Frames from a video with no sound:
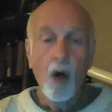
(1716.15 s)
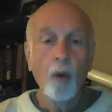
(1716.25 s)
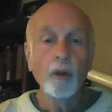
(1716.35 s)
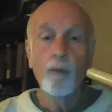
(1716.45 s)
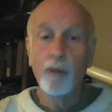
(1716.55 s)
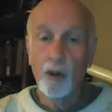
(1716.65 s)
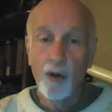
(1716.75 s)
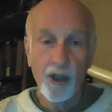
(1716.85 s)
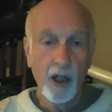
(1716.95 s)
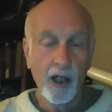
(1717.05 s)
Only blue
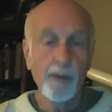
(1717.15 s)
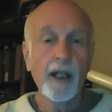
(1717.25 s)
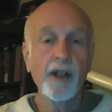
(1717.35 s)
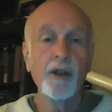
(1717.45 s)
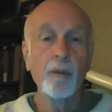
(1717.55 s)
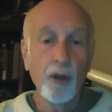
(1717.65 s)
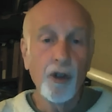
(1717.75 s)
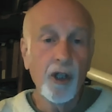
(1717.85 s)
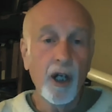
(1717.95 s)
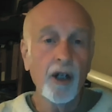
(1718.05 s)
stars, because the blue
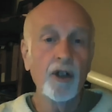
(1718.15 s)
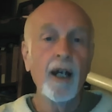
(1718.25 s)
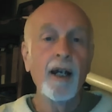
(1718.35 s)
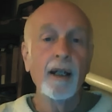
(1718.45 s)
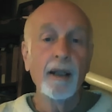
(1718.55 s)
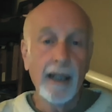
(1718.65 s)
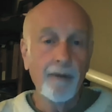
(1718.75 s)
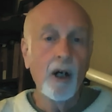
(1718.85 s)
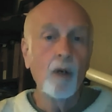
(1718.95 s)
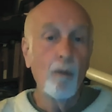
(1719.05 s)
stars
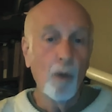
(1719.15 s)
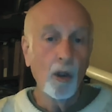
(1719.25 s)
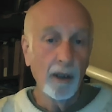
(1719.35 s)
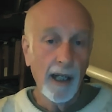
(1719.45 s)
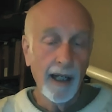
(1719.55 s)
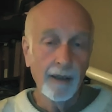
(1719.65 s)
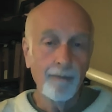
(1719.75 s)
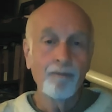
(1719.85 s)
give out more light.